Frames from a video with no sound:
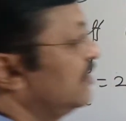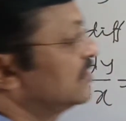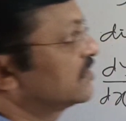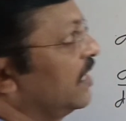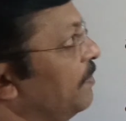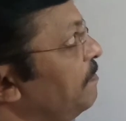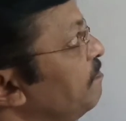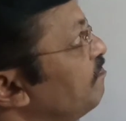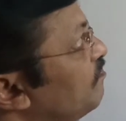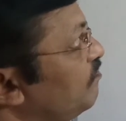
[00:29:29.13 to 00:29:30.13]
this step,
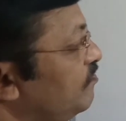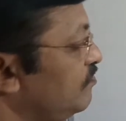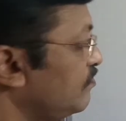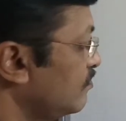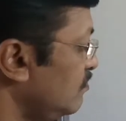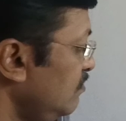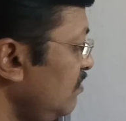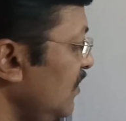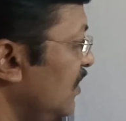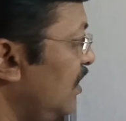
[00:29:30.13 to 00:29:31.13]

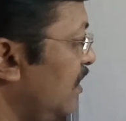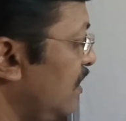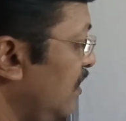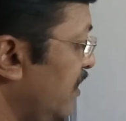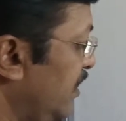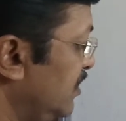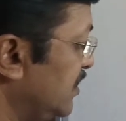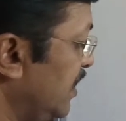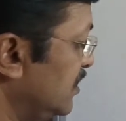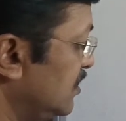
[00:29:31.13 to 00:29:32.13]
and I write this
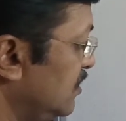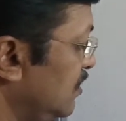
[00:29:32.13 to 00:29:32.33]
as